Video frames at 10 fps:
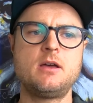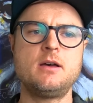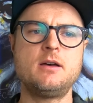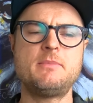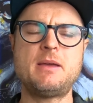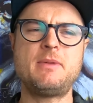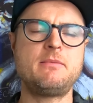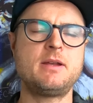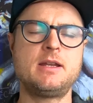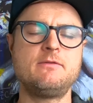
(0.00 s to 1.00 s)
And
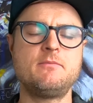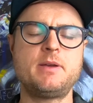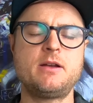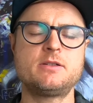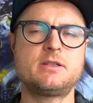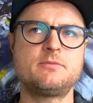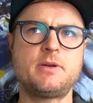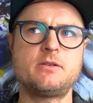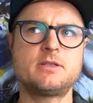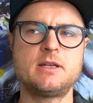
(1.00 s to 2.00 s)
maybe not even pears, because
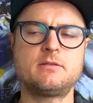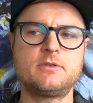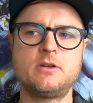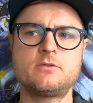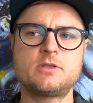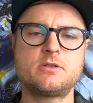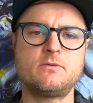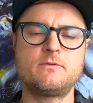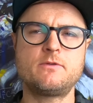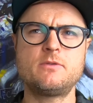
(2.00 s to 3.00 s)
pears technically aren't
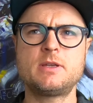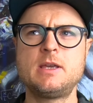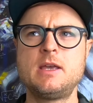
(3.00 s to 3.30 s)
stone fruit.